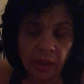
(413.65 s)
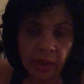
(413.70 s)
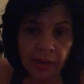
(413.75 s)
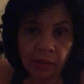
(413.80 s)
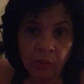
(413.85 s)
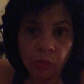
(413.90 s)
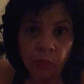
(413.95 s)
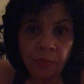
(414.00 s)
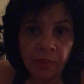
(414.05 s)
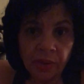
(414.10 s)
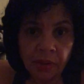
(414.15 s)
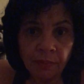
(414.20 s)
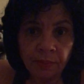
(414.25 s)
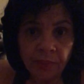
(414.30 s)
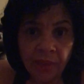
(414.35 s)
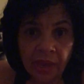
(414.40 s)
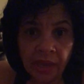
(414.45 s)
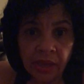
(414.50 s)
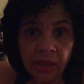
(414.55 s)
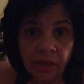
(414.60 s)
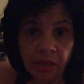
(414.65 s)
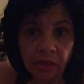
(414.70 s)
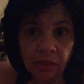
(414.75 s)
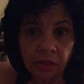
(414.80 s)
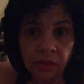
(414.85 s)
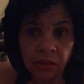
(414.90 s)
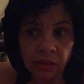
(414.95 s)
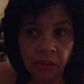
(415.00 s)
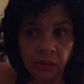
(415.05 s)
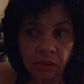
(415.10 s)
I would be in
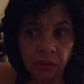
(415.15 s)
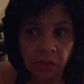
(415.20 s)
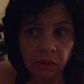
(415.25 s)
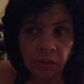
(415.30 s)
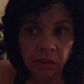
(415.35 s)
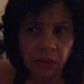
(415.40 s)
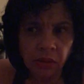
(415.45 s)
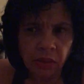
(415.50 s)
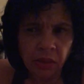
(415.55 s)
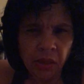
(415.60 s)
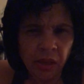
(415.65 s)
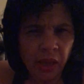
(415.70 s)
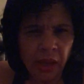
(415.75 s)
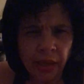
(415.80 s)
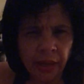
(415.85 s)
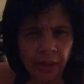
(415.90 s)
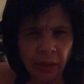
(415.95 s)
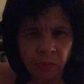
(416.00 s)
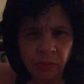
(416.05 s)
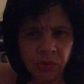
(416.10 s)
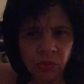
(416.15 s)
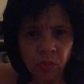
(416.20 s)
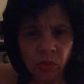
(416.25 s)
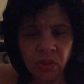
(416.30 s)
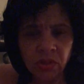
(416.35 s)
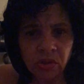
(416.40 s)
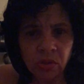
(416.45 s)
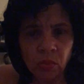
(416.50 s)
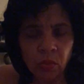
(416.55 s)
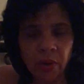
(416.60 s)
pain, and I was
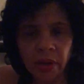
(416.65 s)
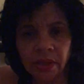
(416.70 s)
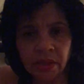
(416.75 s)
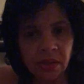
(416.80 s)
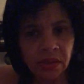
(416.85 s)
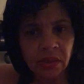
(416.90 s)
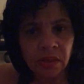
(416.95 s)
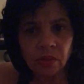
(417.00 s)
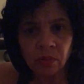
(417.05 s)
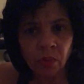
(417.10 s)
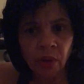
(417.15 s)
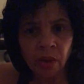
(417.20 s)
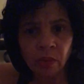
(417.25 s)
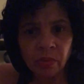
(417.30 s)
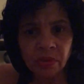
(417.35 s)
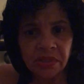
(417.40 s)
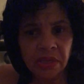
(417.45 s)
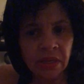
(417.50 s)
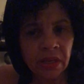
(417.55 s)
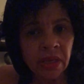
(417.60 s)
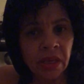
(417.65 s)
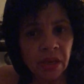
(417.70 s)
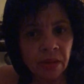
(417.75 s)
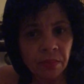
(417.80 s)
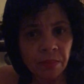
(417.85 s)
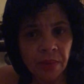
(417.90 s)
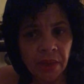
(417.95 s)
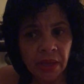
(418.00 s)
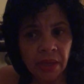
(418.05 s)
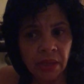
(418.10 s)
wondering why wasn't he in
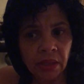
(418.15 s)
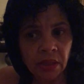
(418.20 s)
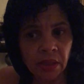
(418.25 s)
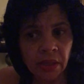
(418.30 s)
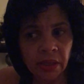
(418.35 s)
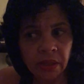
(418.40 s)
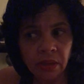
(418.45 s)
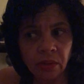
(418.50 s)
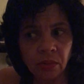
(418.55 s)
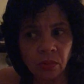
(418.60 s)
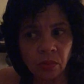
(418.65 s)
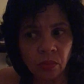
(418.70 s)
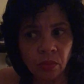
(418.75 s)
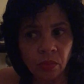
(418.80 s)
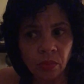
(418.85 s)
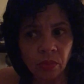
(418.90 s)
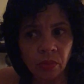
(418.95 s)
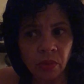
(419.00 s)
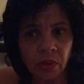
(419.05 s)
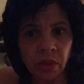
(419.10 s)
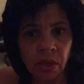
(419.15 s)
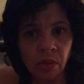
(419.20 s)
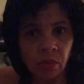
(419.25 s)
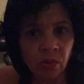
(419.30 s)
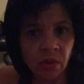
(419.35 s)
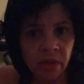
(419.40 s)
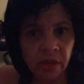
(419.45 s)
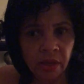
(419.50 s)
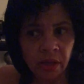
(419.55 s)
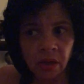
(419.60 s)
pain? Like, he
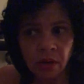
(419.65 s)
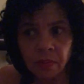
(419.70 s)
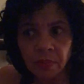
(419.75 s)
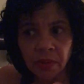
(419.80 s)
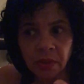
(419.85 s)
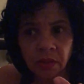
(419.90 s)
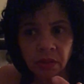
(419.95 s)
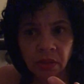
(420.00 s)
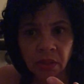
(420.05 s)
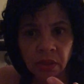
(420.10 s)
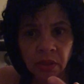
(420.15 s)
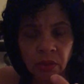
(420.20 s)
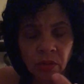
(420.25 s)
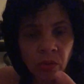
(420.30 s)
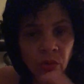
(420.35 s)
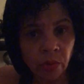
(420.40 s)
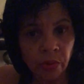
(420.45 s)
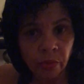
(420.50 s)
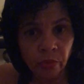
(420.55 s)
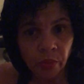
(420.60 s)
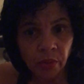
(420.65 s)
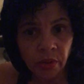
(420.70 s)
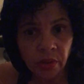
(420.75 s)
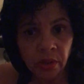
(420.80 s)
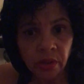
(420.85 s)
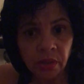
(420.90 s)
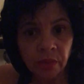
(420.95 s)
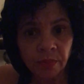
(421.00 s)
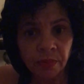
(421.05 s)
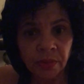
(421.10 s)
would get up and go to
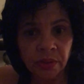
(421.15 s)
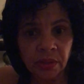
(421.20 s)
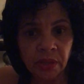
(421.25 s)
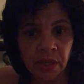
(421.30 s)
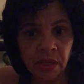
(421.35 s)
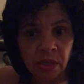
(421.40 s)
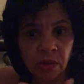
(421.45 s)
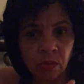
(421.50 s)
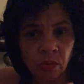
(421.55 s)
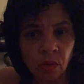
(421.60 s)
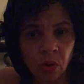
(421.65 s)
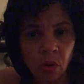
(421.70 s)
work, but then he would